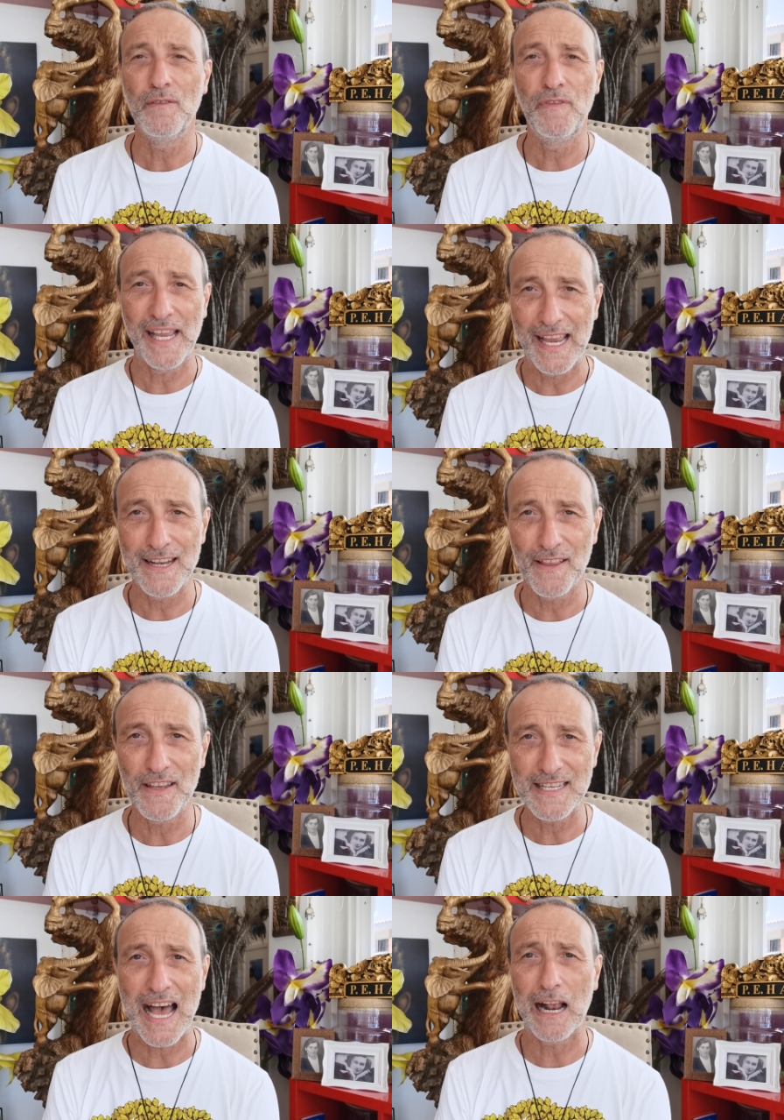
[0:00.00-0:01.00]
Vader,
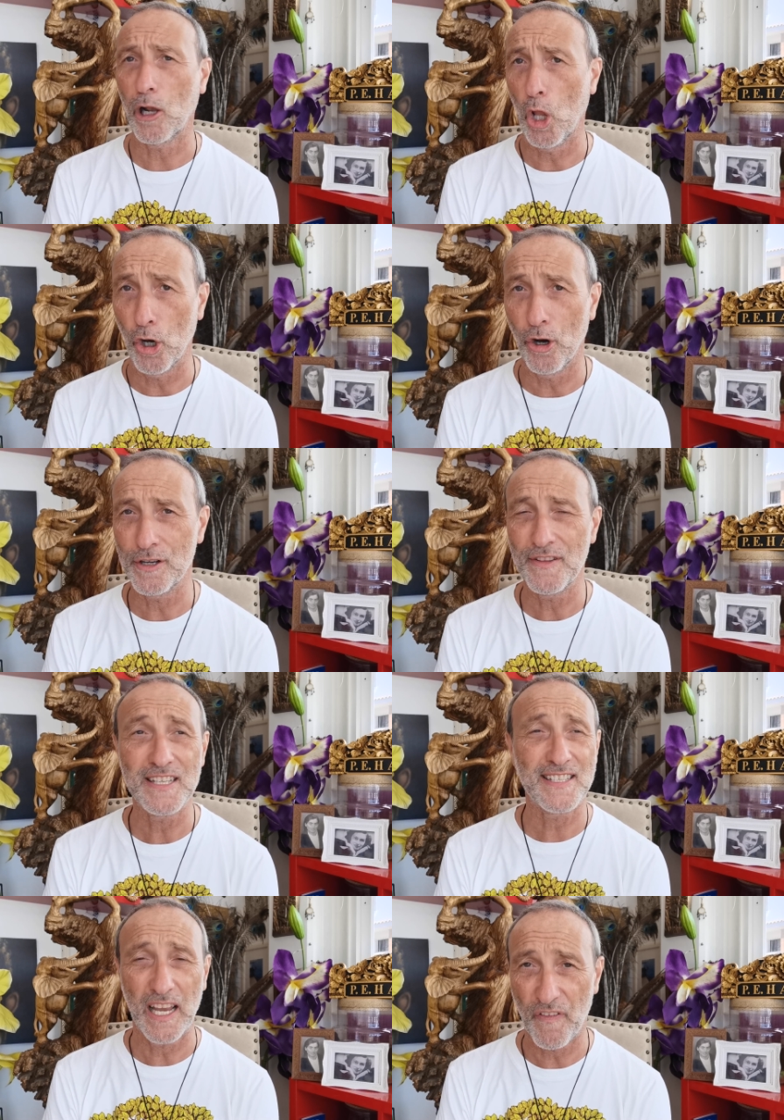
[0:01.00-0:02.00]
the dark Lord, the
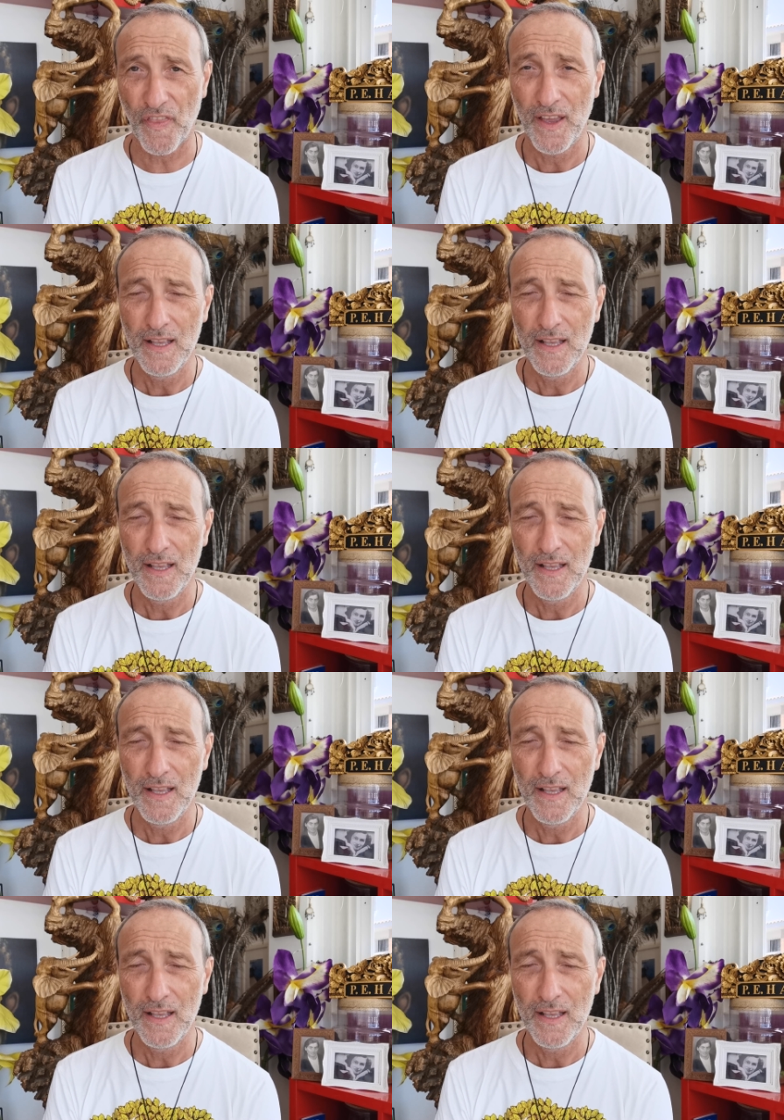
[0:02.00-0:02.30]
Sith.